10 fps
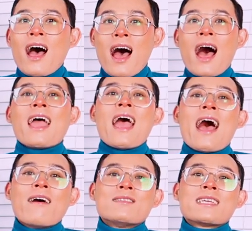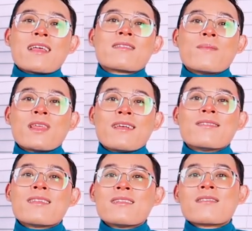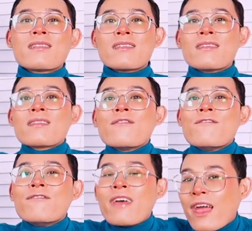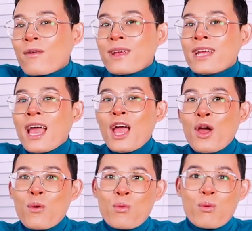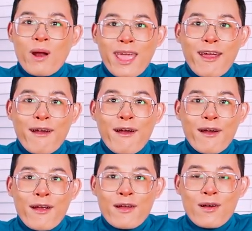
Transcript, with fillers: I have to get something since this is a very rare